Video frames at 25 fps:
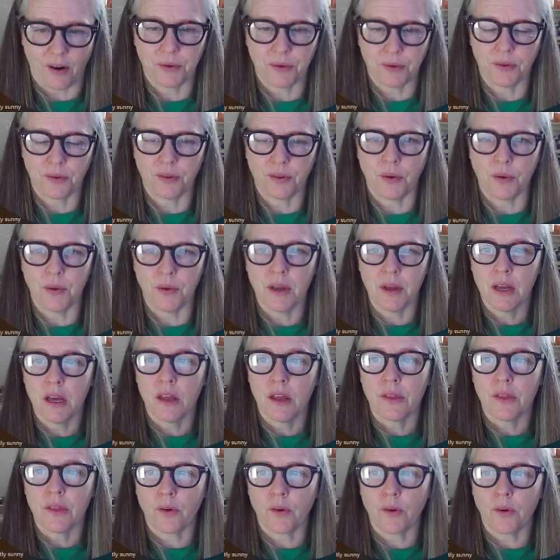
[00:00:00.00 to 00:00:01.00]
So
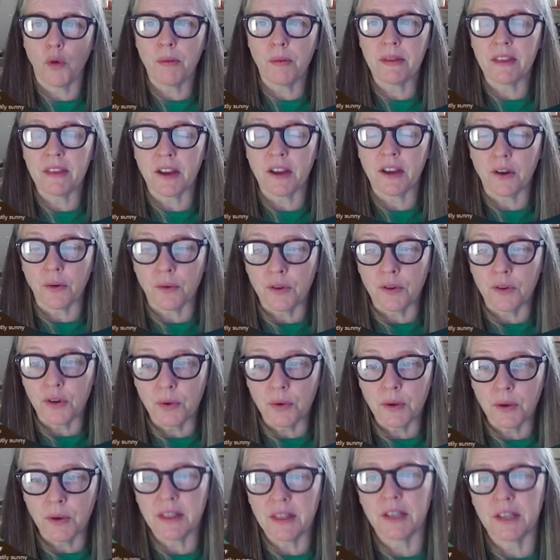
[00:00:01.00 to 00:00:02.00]
they're hoping that you're
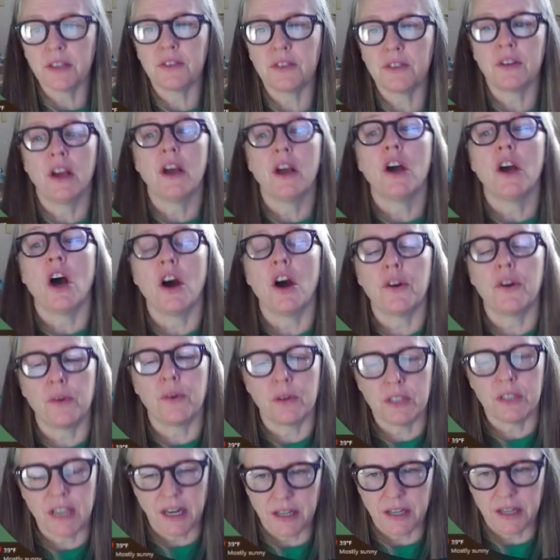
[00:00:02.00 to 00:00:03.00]
doing this,
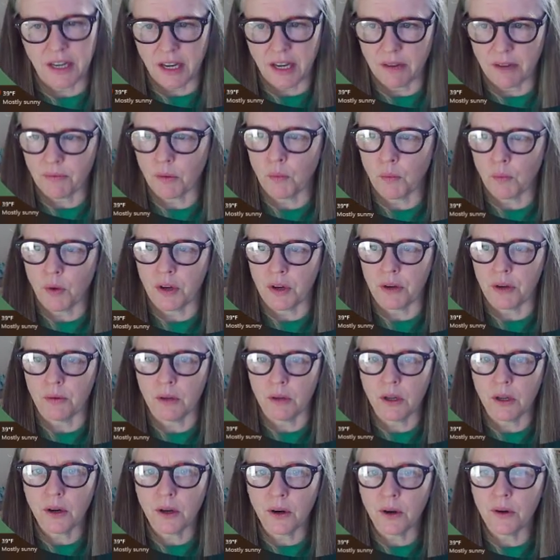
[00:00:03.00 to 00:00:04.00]
understanding it from what you
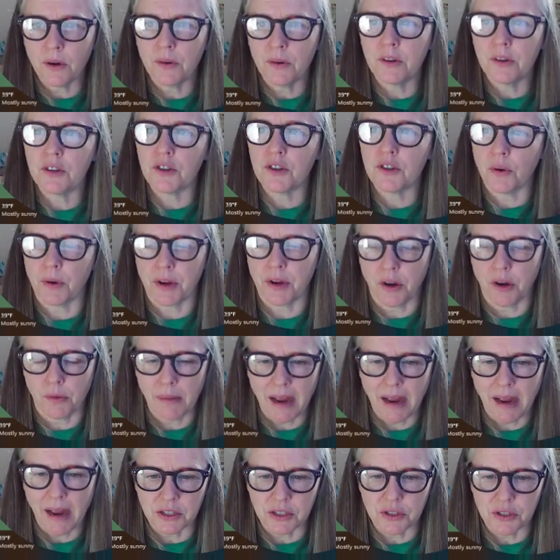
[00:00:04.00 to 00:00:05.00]
learned, showing your
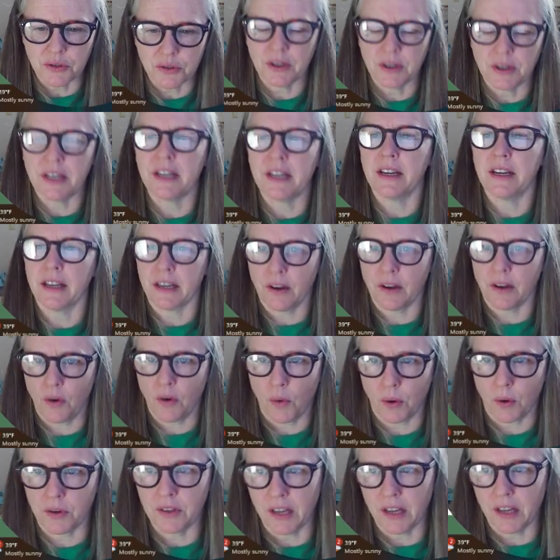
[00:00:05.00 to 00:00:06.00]
mastery, and of
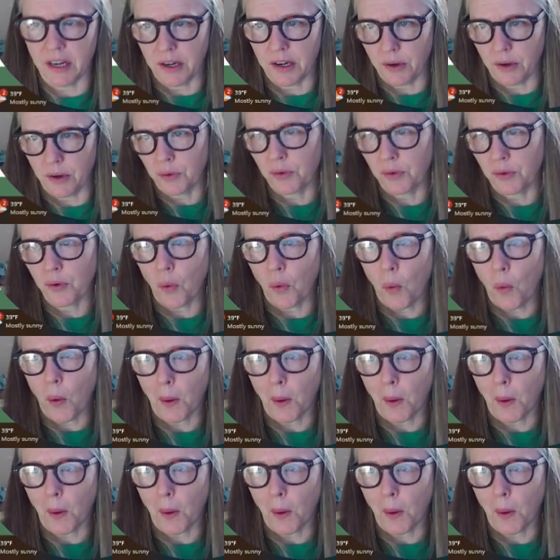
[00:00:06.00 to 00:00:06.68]
course, getting your score.